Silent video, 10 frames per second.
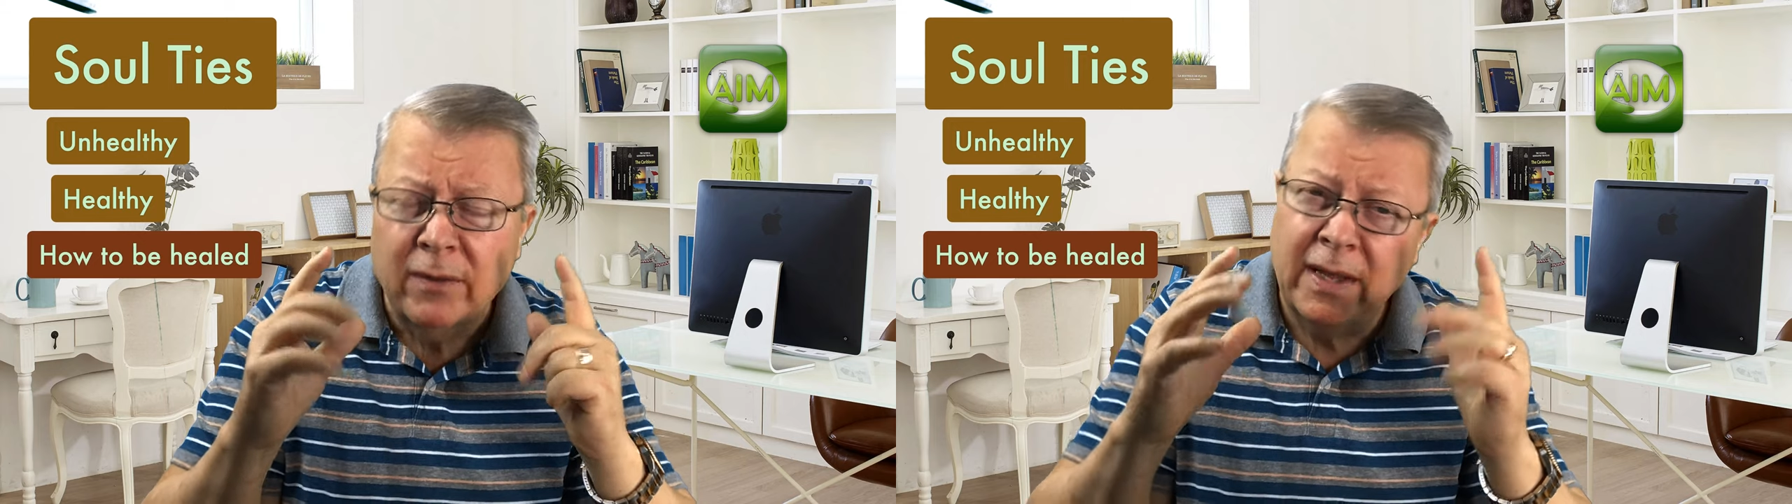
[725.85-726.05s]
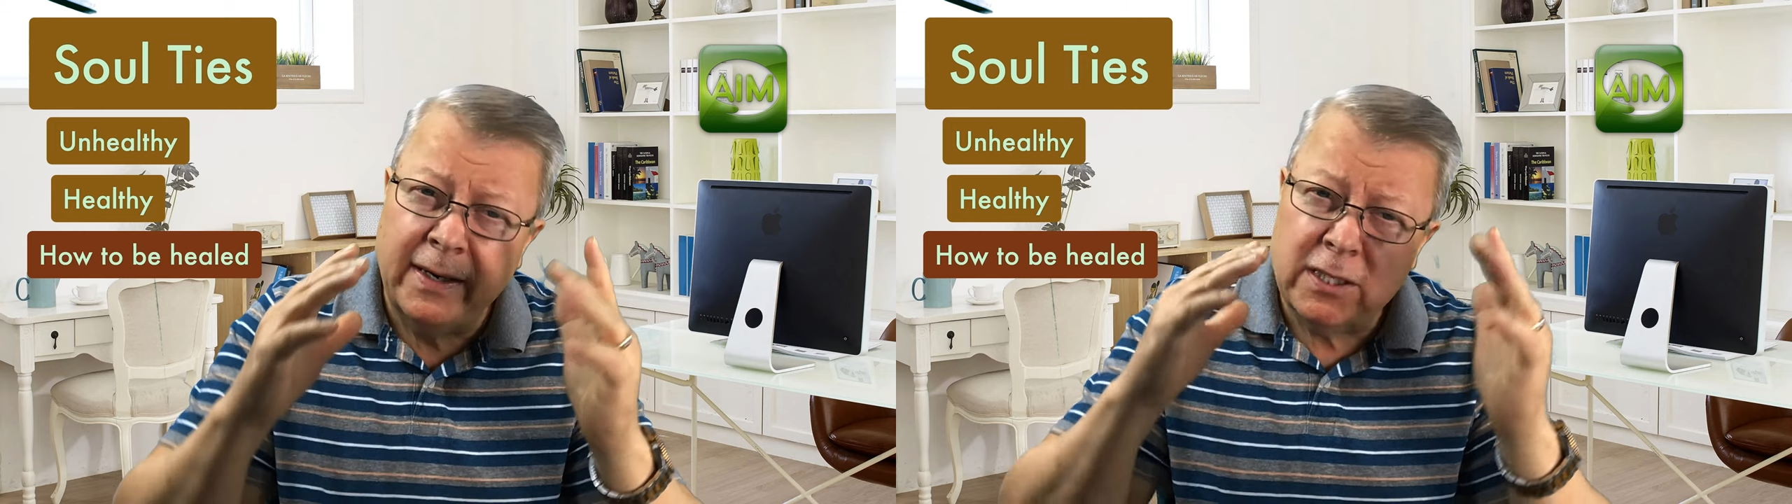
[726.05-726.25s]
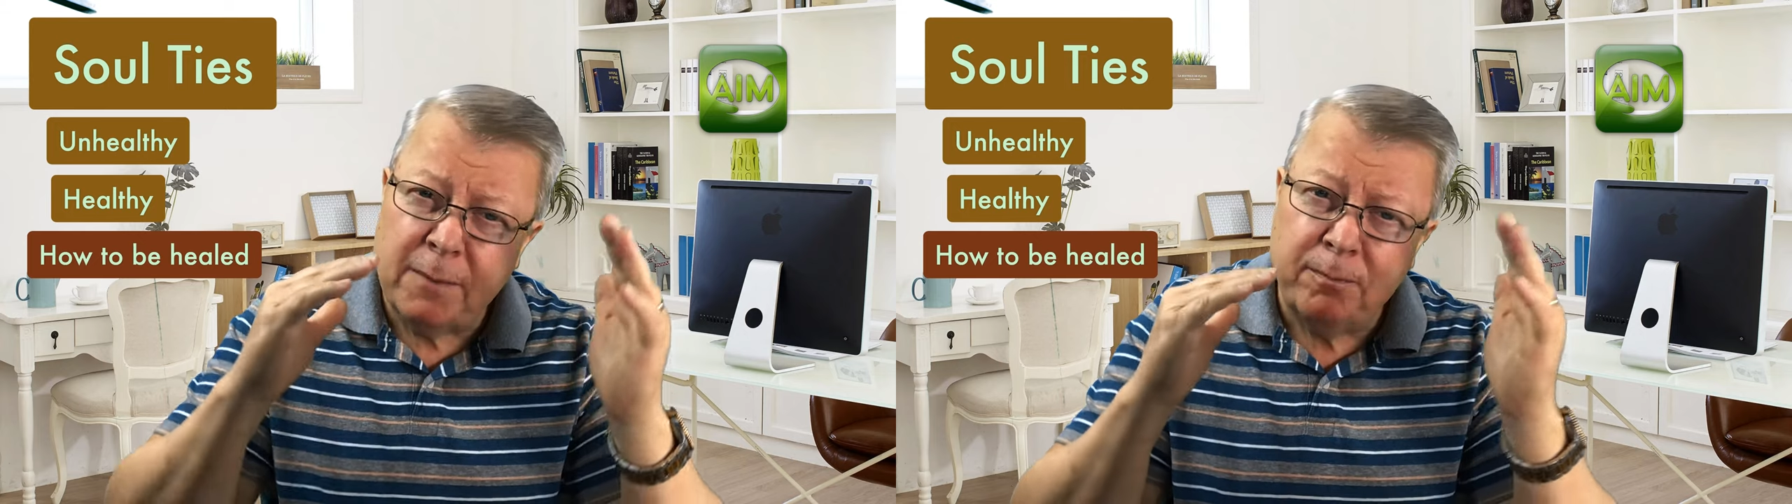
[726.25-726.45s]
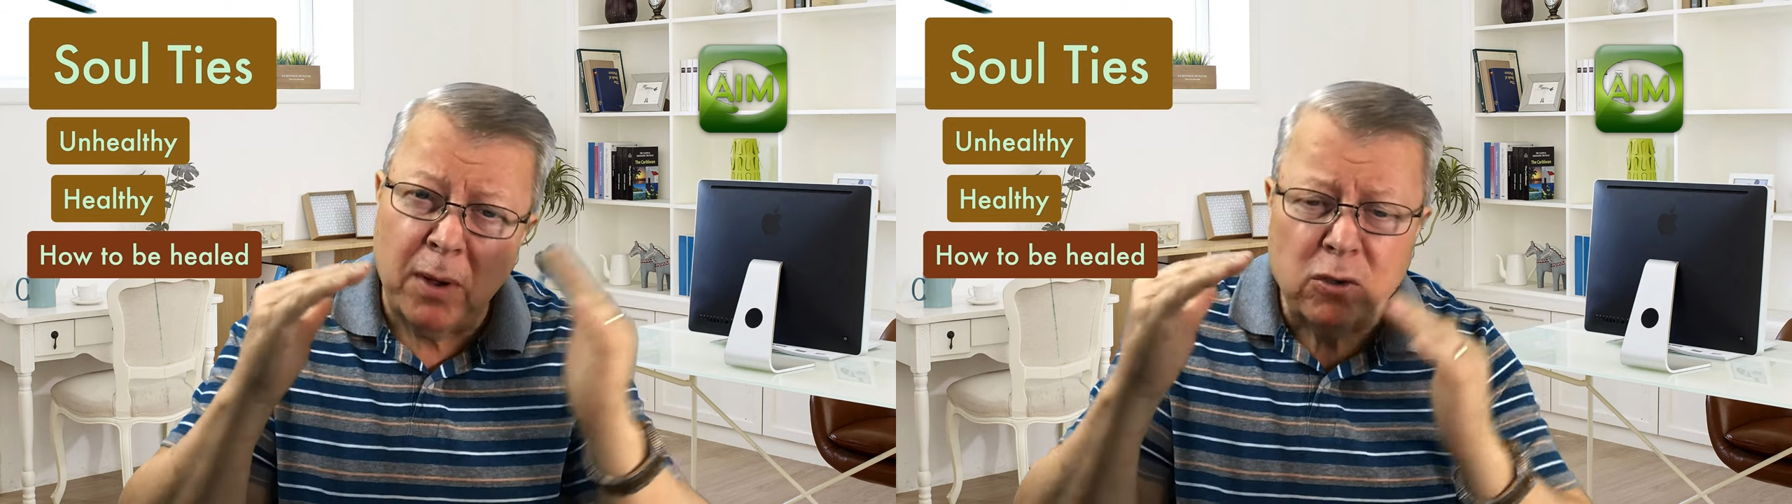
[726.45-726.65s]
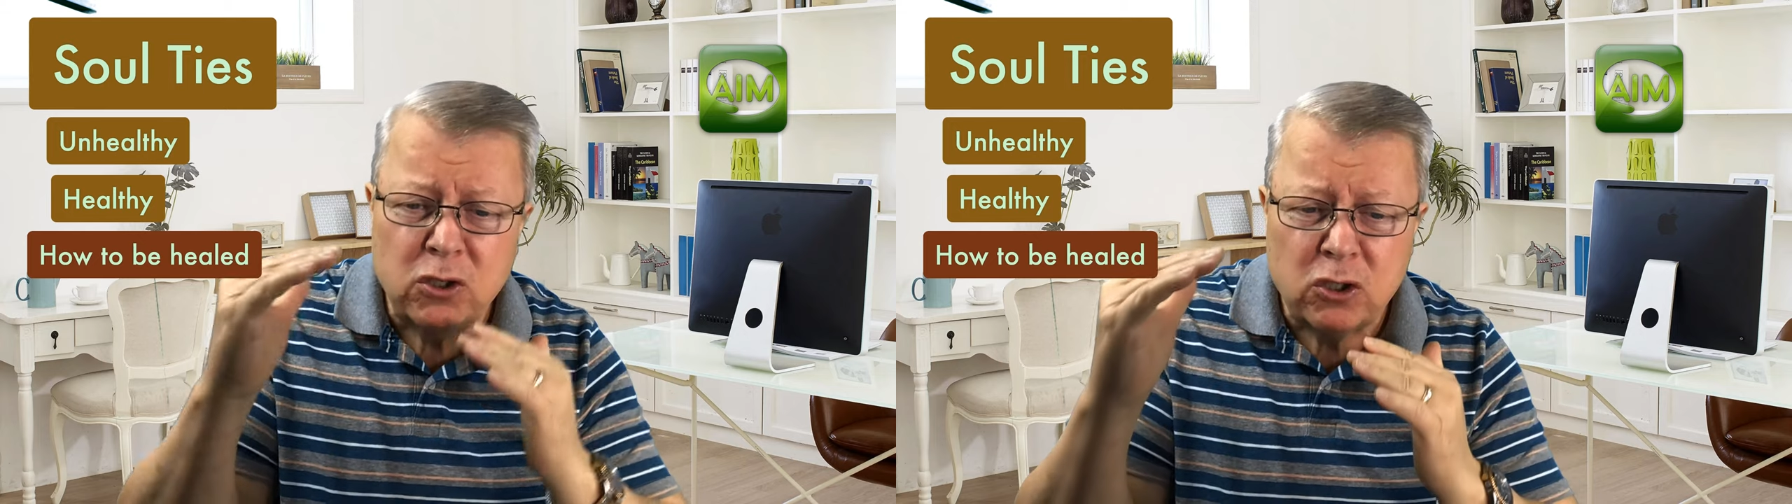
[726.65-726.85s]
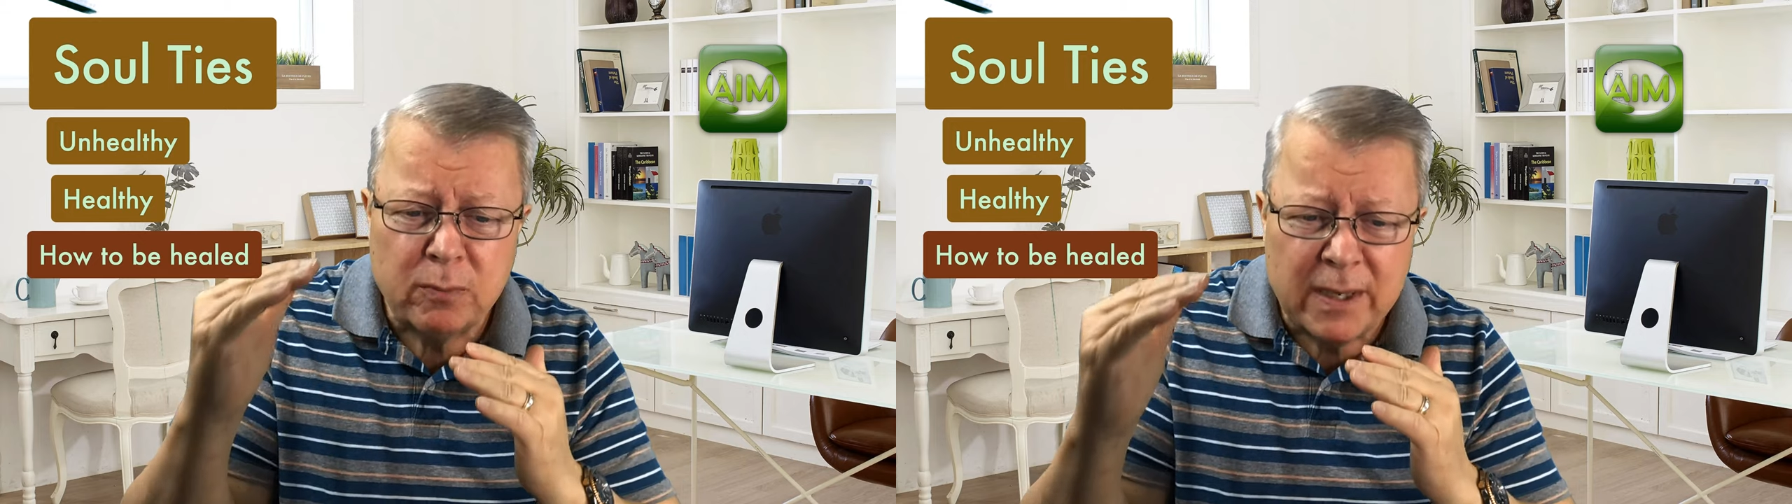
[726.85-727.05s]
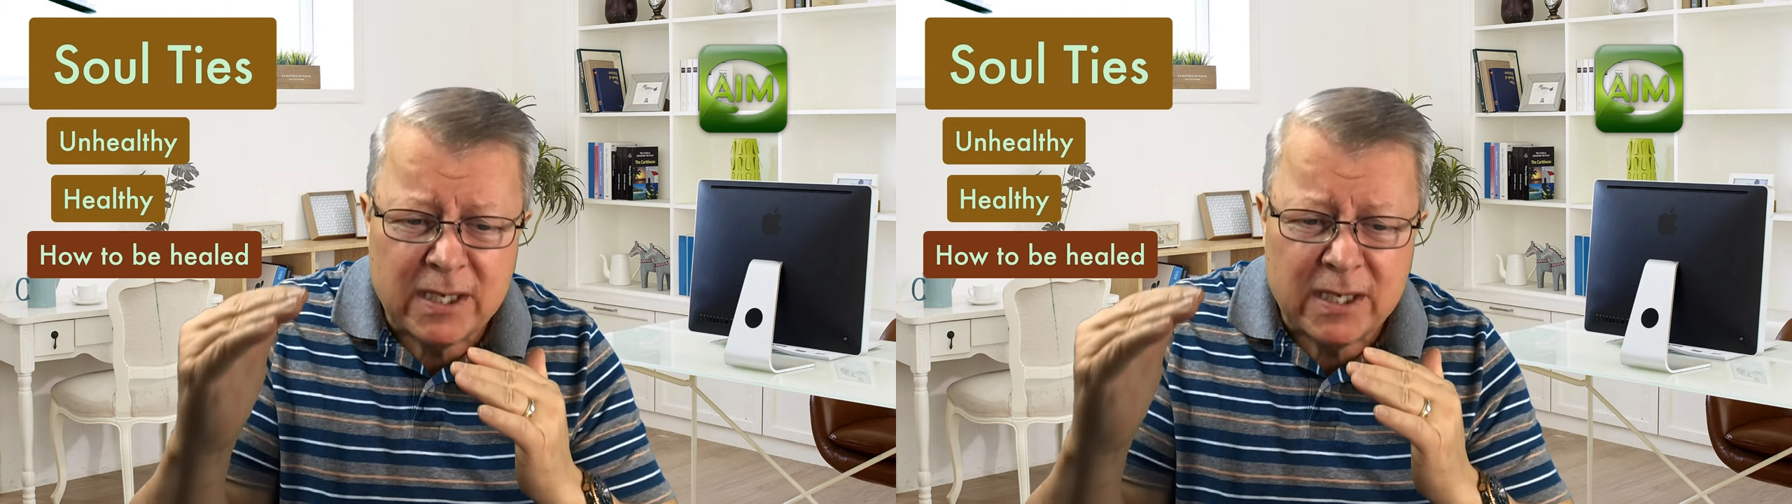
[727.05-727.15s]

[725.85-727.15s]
that is supposed to be